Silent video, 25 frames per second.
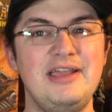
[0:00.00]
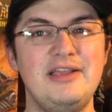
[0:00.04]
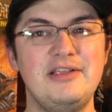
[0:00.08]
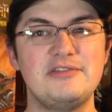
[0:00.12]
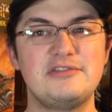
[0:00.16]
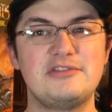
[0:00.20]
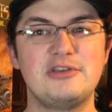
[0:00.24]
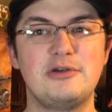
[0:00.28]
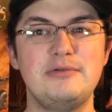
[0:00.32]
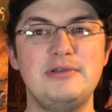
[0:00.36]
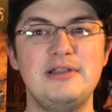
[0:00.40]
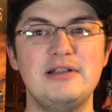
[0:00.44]

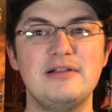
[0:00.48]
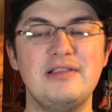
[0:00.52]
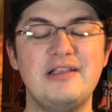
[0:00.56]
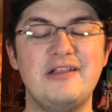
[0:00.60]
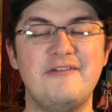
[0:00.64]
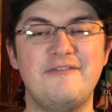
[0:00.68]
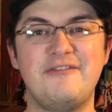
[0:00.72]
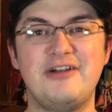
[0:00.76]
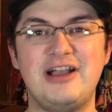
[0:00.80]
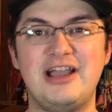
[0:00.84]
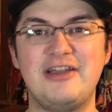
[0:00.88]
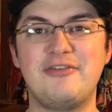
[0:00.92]
so nearly
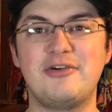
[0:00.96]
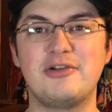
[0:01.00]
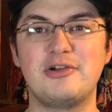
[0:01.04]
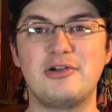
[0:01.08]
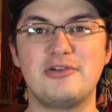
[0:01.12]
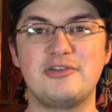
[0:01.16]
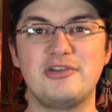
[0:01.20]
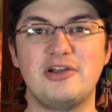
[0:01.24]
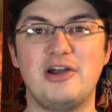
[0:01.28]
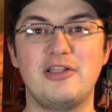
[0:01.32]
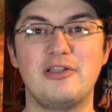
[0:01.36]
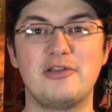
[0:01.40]

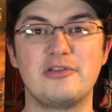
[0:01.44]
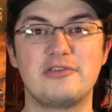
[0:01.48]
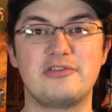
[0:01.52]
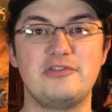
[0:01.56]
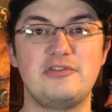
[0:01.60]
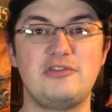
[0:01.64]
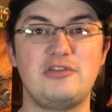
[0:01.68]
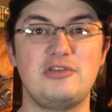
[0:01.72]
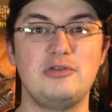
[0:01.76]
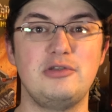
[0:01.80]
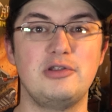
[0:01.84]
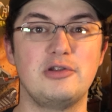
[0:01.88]
$500
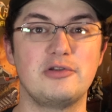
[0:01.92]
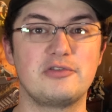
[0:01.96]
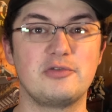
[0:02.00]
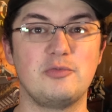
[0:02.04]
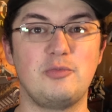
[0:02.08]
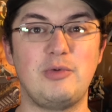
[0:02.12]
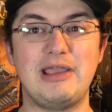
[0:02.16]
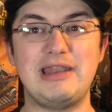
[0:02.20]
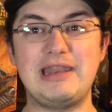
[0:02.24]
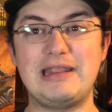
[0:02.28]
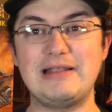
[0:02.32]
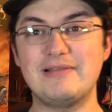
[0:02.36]
and 2 years of
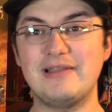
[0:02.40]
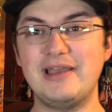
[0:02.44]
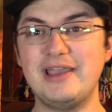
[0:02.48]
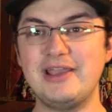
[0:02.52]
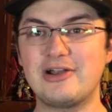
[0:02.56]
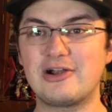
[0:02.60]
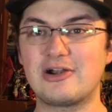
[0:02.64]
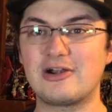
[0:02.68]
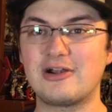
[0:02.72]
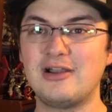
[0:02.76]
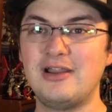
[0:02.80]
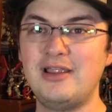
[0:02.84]
waiting
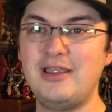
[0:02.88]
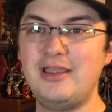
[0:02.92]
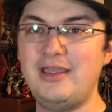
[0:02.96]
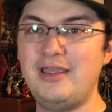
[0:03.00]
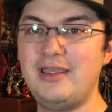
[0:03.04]
later,